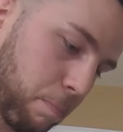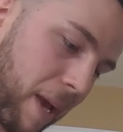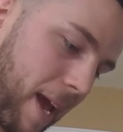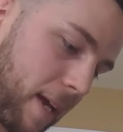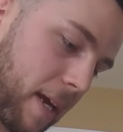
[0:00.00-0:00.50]

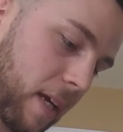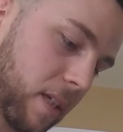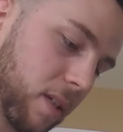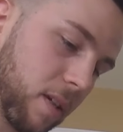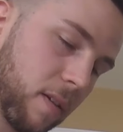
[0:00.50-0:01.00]

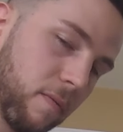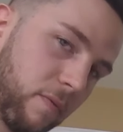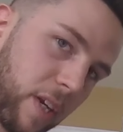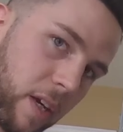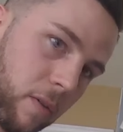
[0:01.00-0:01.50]
pancakes,
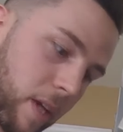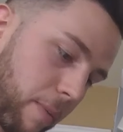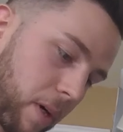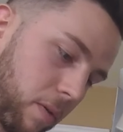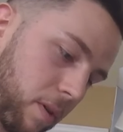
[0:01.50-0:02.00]
video
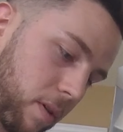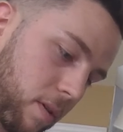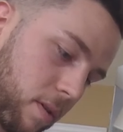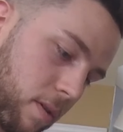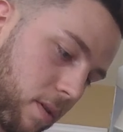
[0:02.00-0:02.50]
demo.
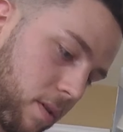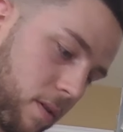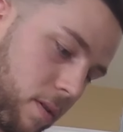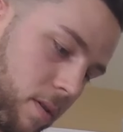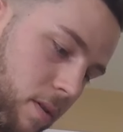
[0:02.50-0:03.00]

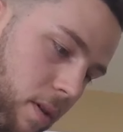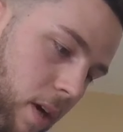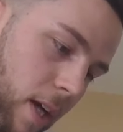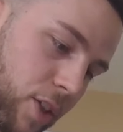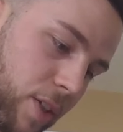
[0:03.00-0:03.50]

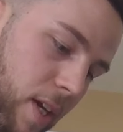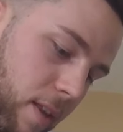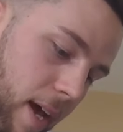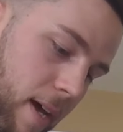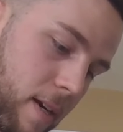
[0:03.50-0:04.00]
I just hit
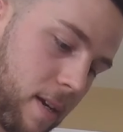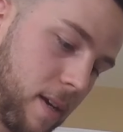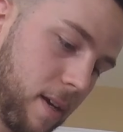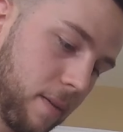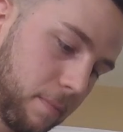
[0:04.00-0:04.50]
that,
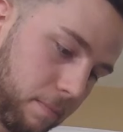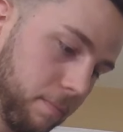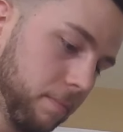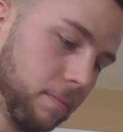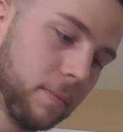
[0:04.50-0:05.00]

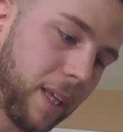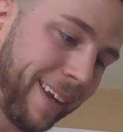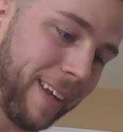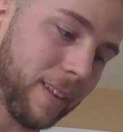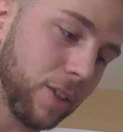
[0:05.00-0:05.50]

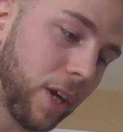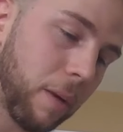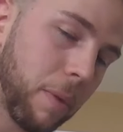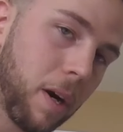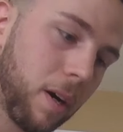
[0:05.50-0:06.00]
hit the check
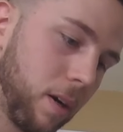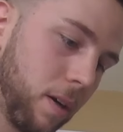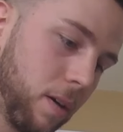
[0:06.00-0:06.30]
mark,